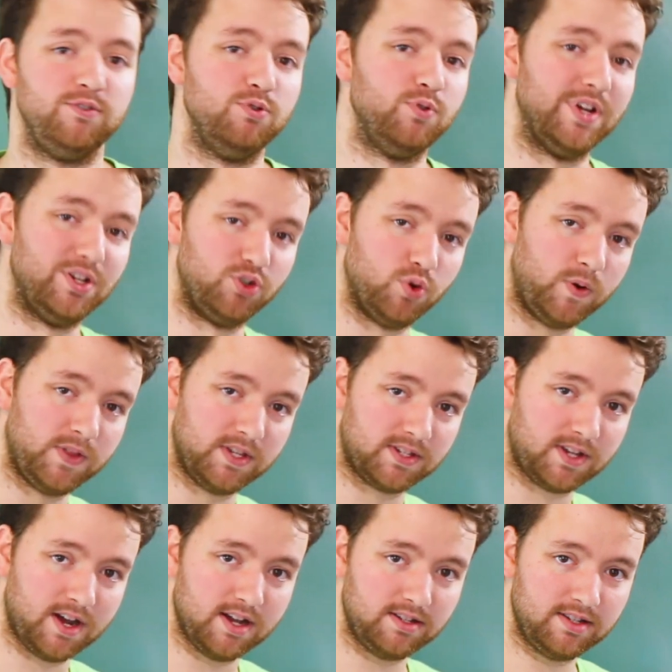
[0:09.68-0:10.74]
if you enjoy
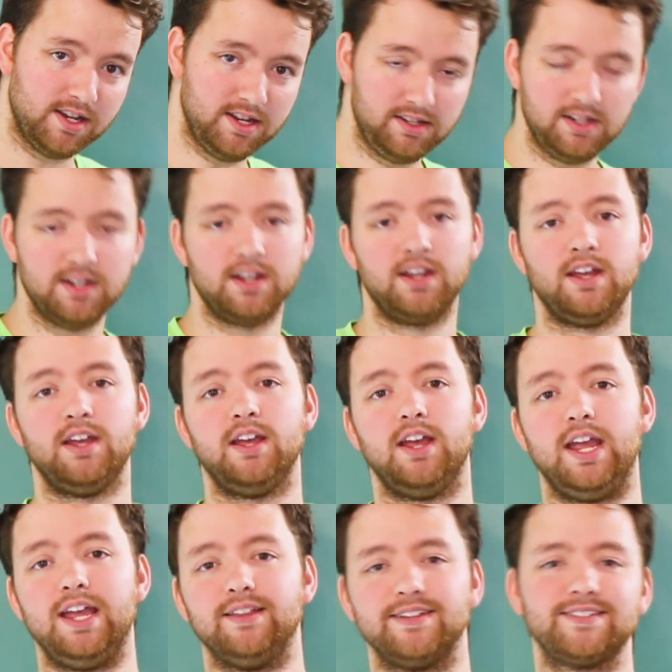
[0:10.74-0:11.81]
this content,
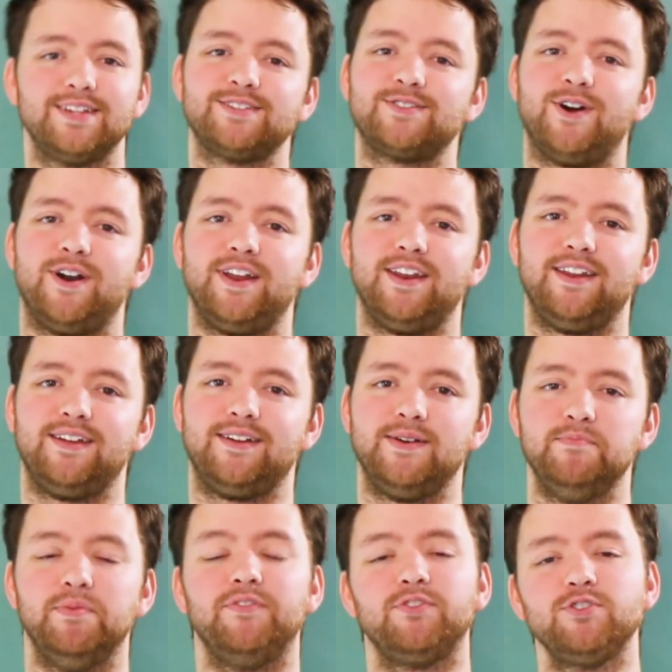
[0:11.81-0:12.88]
and let's get started.
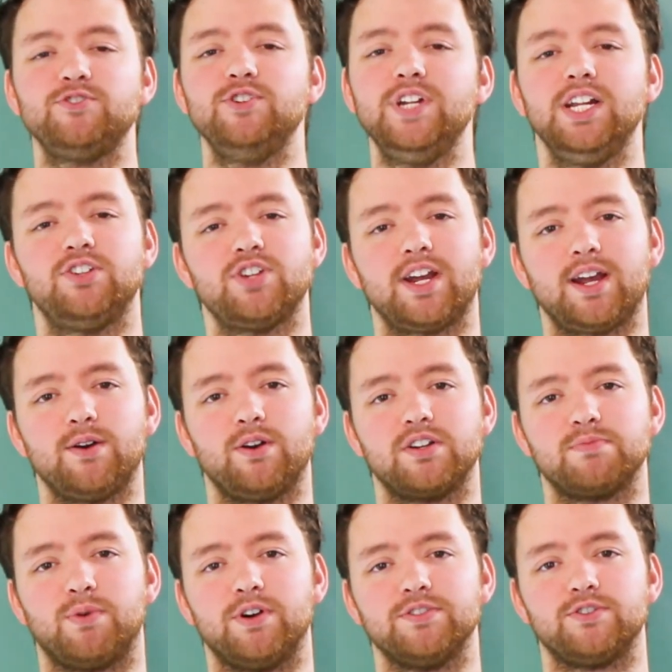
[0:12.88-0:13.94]
But first, you need to check out
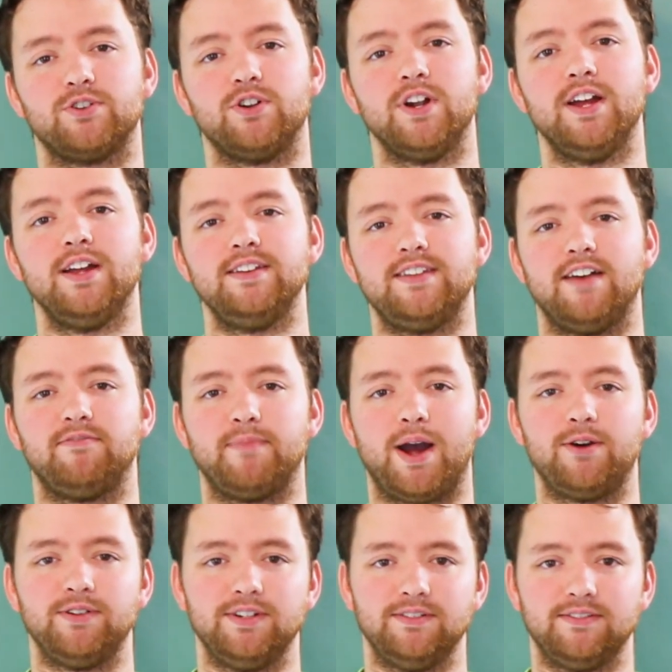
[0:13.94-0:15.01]
our sponsor,
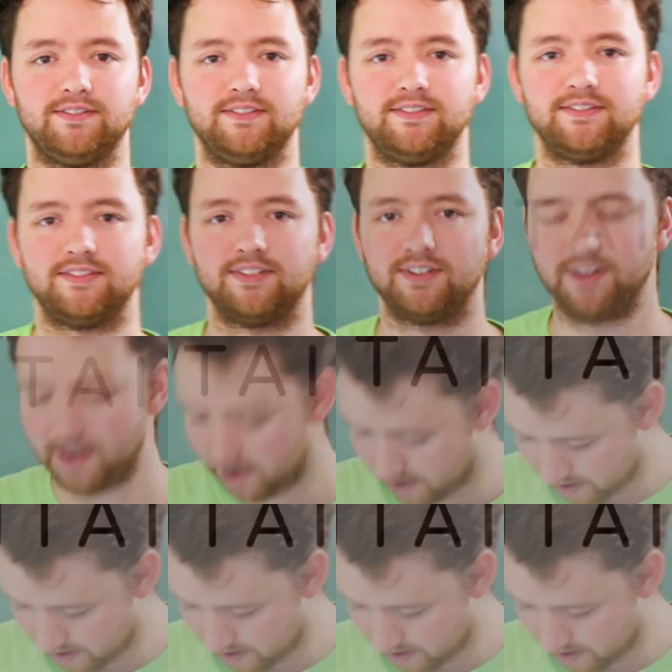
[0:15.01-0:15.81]
DevMountain. Are you